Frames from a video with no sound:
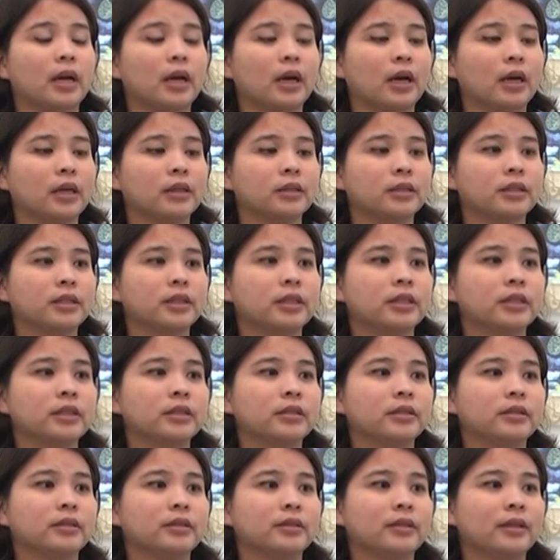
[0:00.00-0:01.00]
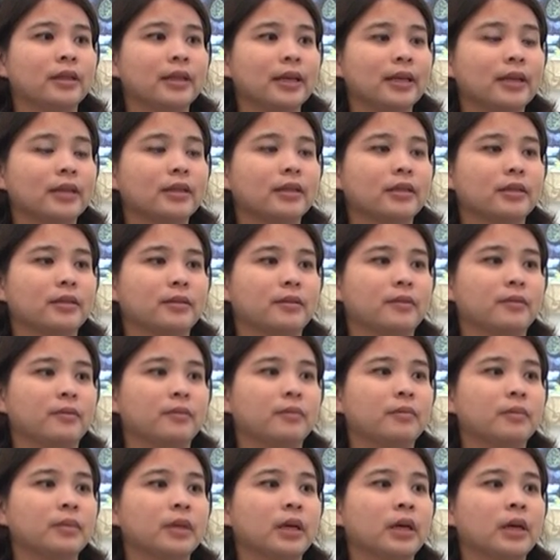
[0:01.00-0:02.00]
but she select
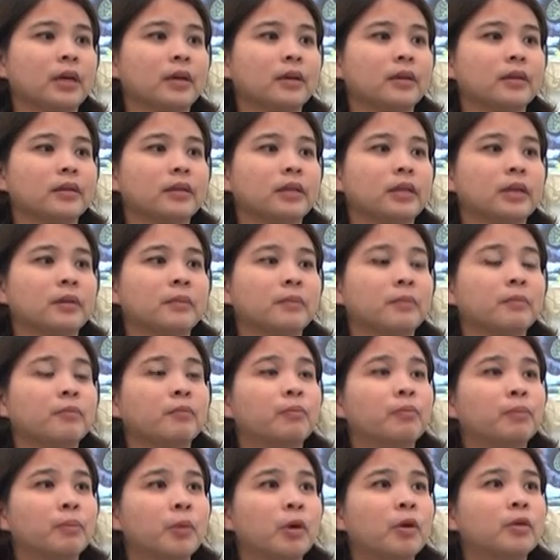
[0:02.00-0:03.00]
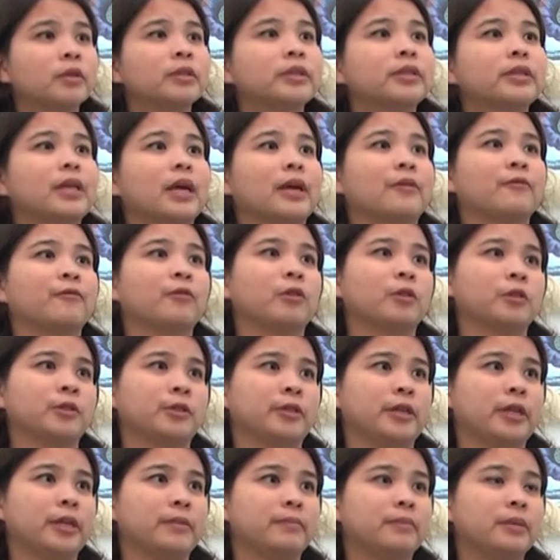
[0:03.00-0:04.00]
the most
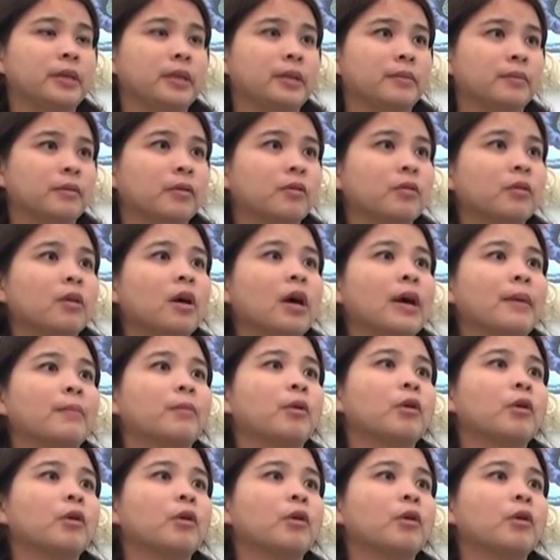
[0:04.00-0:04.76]
unfortunate people,